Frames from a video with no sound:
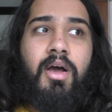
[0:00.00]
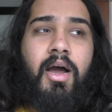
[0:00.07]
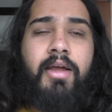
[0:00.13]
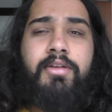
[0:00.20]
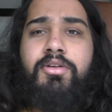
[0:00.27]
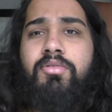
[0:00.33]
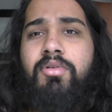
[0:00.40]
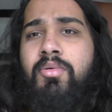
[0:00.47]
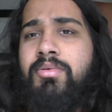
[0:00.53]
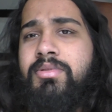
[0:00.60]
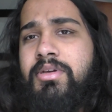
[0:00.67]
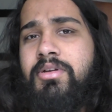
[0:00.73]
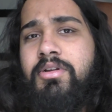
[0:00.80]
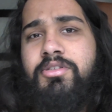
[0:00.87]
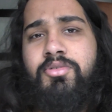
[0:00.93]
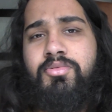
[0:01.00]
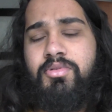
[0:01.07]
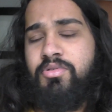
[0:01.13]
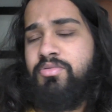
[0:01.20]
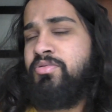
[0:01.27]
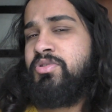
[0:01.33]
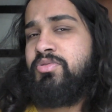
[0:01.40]
I don't know what they're going to do with the
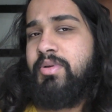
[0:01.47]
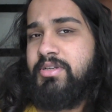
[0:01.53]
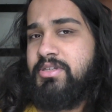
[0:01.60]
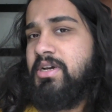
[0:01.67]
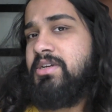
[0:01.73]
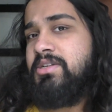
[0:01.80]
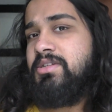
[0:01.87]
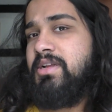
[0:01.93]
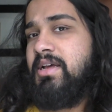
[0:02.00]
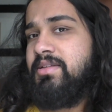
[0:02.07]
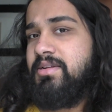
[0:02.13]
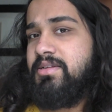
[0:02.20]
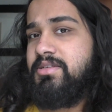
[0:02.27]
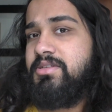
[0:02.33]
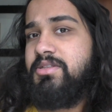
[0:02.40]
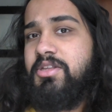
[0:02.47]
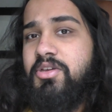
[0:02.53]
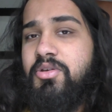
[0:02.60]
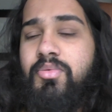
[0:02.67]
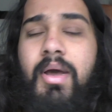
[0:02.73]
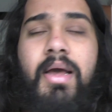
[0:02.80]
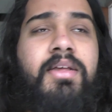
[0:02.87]
Cruiserweight title now that it's in the
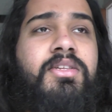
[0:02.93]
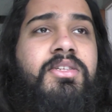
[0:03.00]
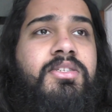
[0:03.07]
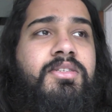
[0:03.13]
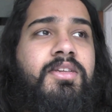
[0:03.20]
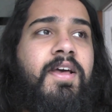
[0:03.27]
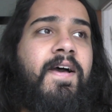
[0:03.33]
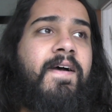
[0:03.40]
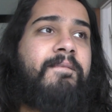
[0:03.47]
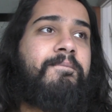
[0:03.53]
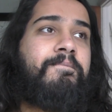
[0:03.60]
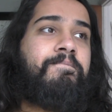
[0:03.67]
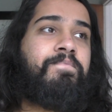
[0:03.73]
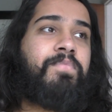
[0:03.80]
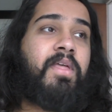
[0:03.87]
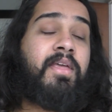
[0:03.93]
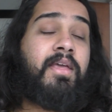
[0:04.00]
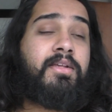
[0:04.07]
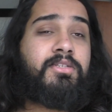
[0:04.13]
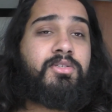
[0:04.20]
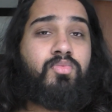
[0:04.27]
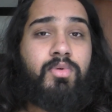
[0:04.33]
US. I
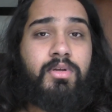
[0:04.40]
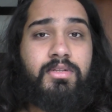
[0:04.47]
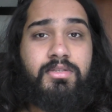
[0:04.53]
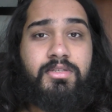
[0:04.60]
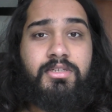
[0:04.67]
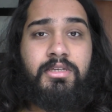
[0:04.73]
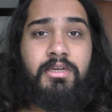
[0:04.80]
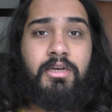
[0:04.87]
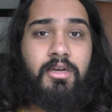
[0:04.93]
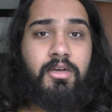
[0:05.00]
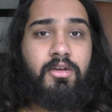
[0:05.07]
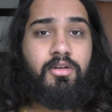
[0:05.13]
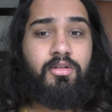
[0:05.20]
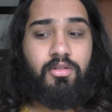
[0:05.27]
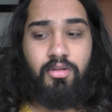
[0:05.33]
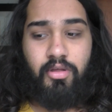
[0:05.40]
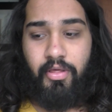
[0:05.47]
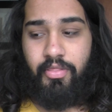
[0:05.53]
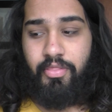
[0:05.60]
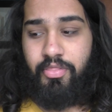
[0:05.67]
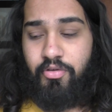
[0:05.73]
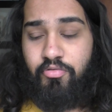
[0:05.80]
guess once
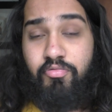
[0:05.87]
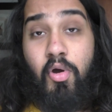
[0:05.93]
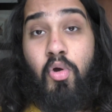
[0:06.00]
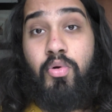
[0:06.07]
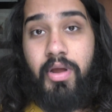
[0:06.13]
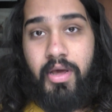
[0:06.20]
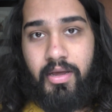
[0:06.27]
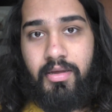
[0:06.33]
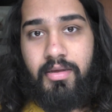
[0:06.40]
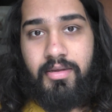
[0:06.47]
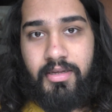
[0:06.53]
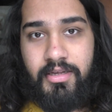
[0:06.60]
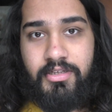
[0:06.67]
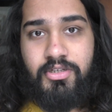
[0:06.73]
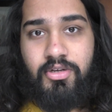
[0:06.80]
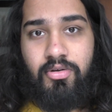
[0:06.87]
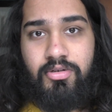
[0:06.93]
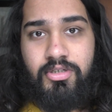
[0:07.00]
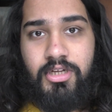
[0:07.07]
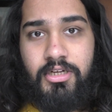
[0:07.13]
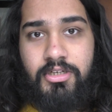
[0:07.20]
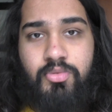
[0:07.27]
the Rona is
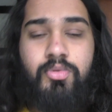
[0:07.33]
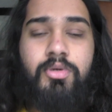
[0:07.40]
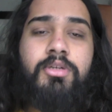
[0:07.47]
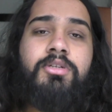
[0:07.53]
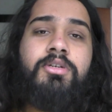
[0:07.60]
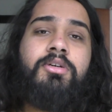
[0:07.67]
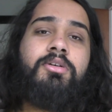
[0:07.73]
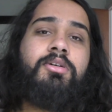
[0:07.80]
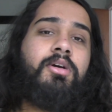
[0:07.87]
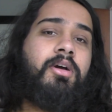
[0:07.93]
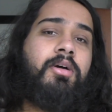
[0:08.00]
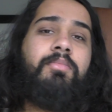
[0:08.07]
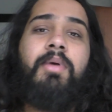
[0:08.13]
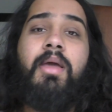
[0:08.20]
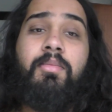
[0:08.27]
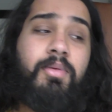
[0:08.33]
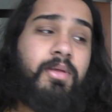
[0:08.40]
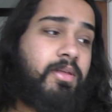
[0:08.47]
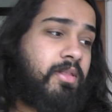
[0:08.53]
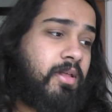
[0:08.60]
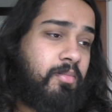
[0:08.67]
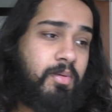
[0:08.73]
gone, touch wood,
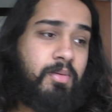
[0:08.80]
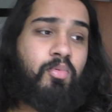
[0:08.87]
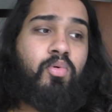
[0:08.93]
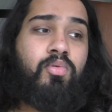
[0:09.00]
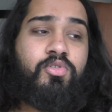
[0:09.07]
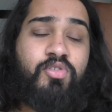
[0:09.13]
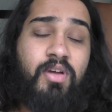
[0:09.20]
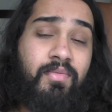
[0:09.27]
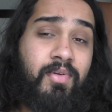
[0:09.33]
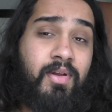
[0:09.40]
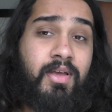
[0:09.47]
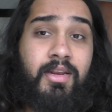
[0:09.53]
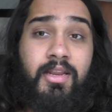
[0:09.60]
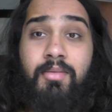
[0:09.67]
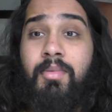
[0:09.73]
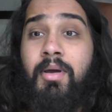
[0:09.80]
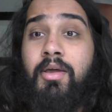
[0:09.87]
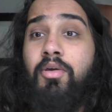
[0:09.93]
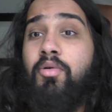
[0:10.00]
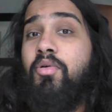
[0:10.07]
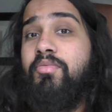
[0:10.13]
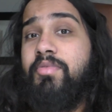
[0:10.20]
maybe there'll be more travelling and he might
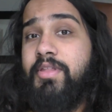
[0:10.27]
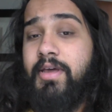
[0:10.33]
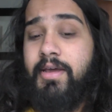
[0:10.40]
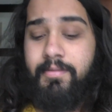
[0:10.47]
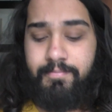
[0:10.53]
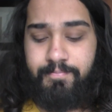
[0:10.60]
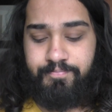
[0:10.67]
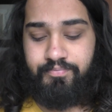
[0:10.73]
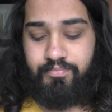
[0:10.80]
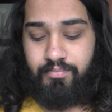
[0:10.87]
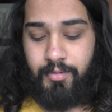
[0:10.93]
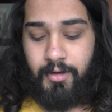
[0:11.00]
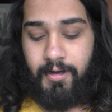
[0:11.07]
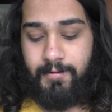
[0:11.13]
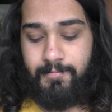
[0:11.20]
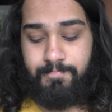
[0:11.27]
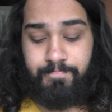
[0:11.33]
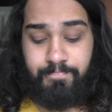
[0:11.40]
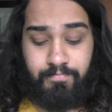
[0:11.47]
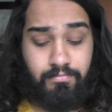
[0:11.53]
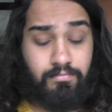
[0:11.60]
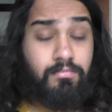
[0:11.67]
go over there. But
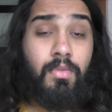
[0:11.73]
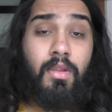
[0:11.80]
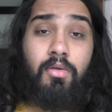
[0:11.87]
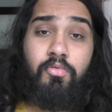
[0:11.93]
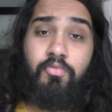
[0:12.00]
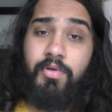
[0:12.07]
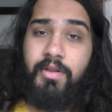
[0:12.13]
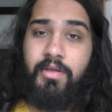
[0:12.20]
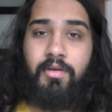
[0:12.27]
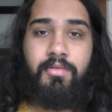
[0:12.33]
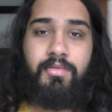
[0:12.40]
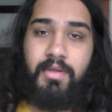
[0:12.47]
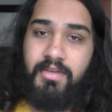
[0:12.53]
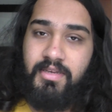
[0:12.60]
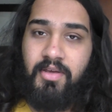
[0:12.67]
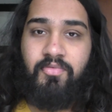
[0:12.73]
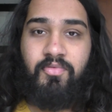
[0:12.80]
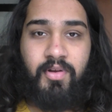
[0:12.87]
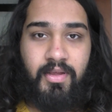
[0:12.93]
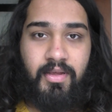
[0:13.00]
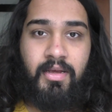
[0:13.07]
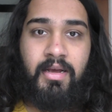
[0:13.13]
really good. They
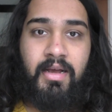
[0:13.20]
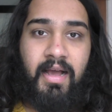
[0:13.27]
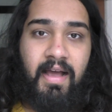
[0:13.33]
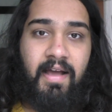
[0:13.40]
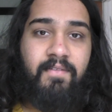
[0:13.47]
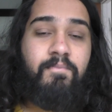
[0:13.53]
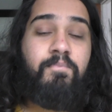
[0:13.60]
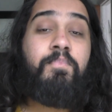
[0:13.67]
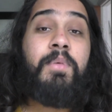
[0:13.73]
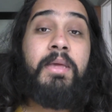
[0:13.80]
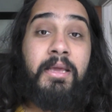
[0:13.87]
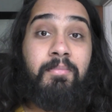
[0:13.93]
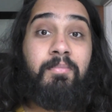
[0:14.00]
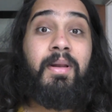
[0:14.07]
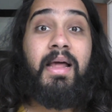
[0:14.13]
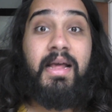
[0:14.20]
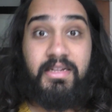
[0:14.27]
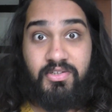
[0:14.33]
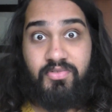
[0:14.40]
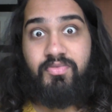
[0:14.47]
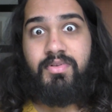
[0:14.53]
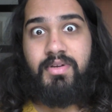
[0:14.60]
definitely have big
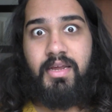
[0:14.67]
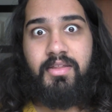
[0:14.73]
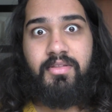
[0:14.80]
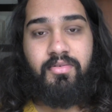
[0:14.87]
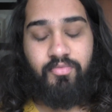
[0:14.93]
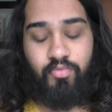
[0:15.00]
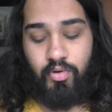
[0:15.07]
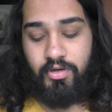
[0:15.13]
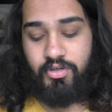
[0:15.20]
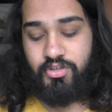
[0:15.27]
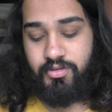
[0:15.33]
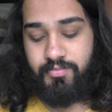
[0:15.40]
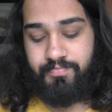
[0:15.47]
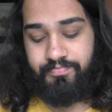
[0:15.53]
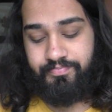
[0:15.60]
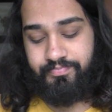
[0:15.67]
plans for Nathan Fraser.